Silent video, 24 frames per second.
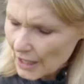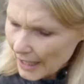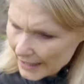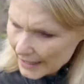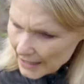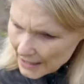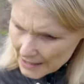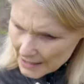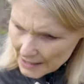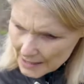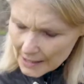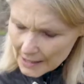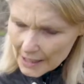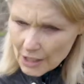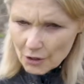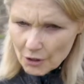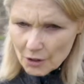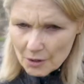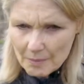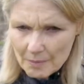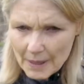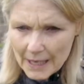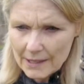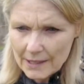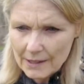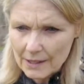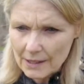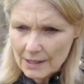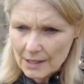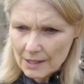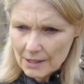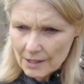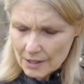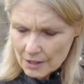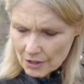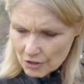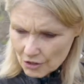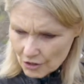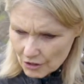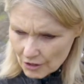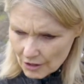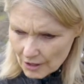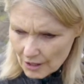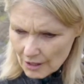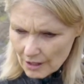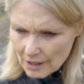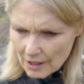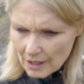I could see her make the
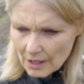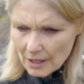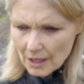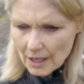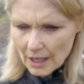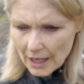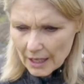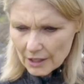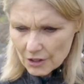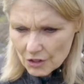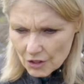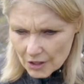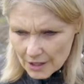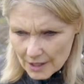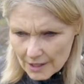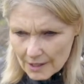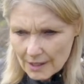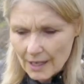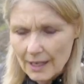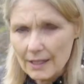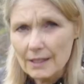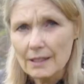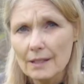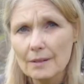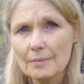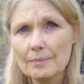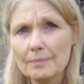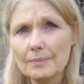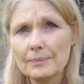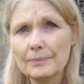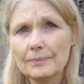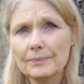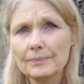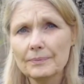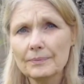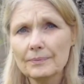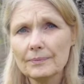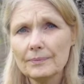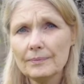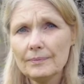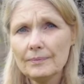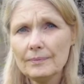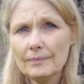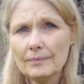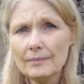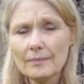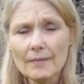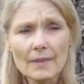decision, and she signed them.
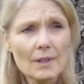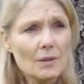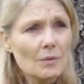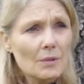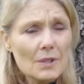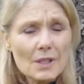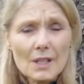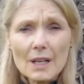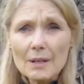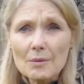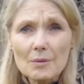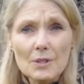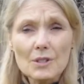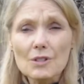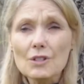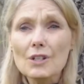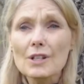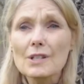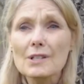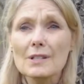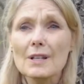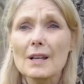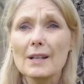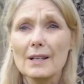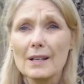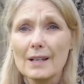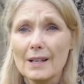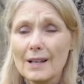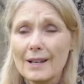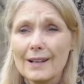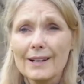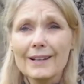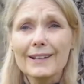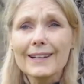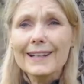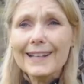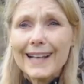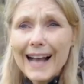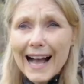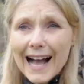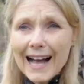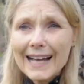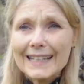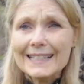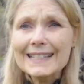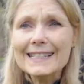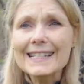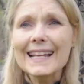It was just
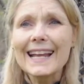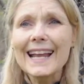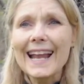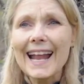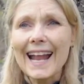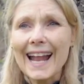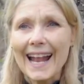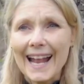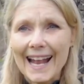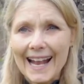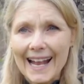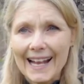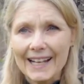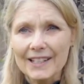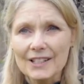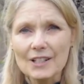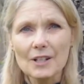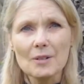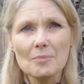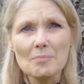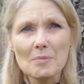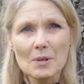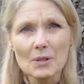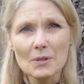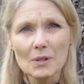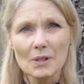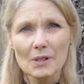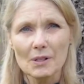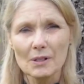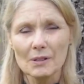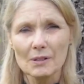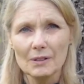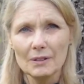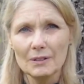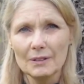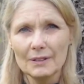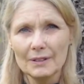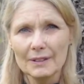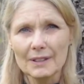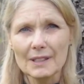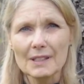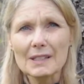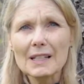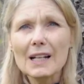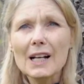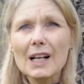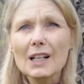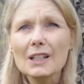God's hand, a miracle,
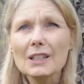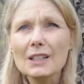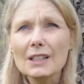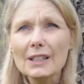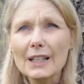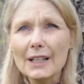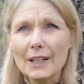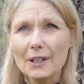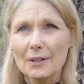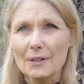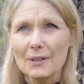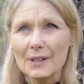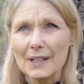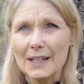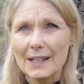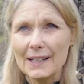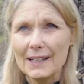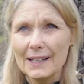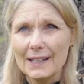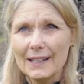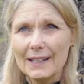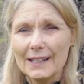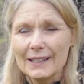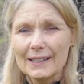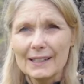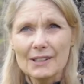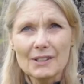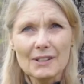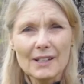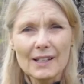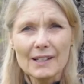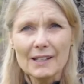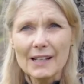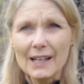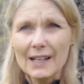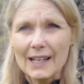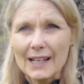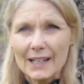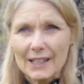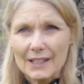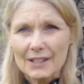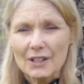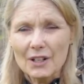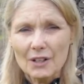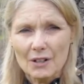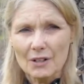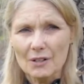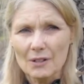this clarity
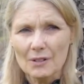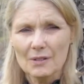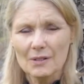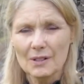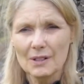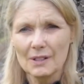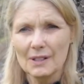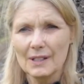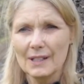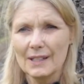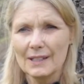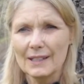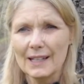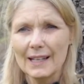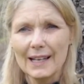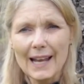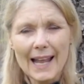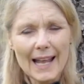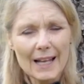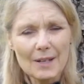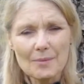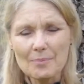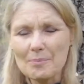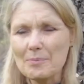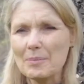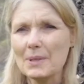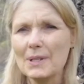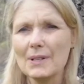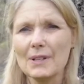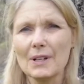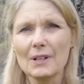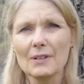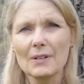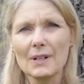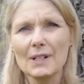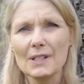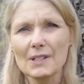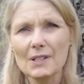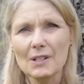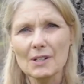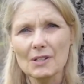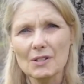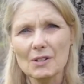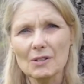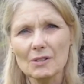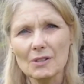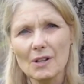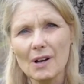in her that hadn't been there in
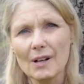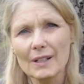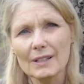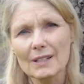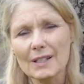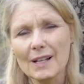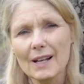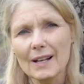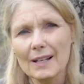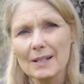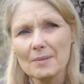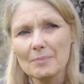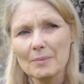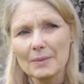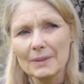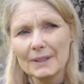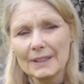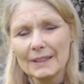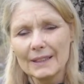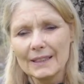such a long time.